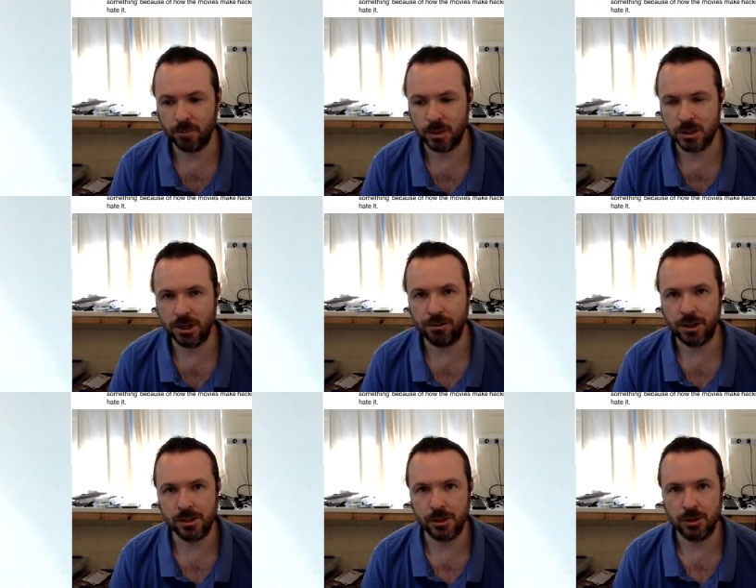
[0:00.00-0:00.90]
DD
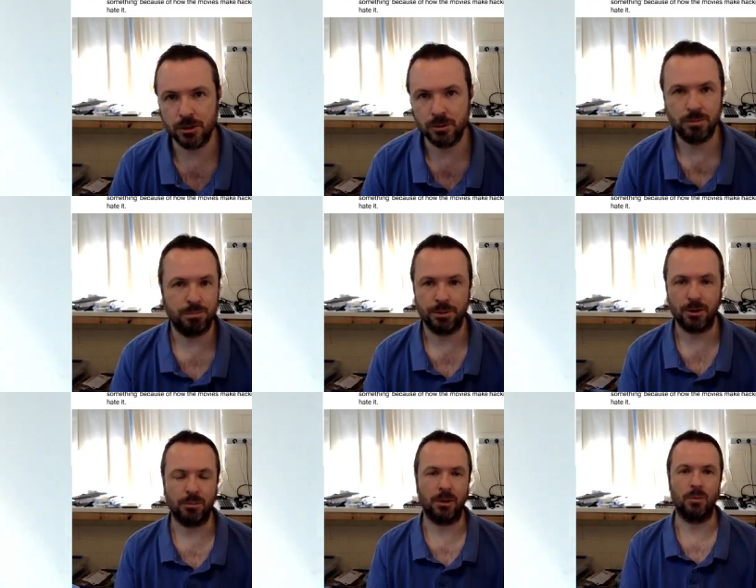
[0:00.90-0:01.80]
Rescue
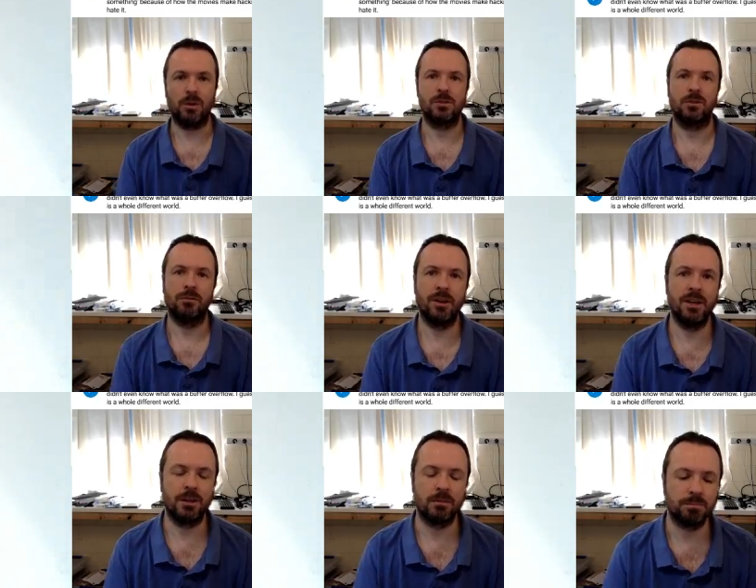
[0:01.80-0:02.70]
predominantly works on
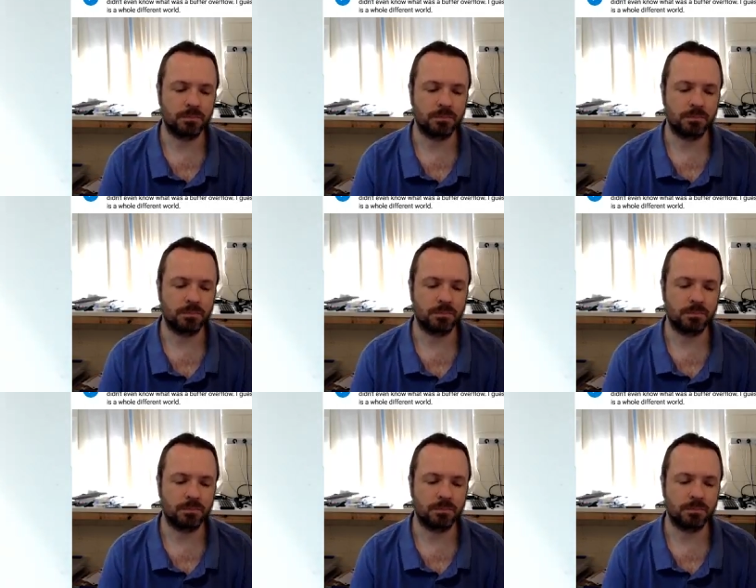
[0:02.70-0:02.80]
reading,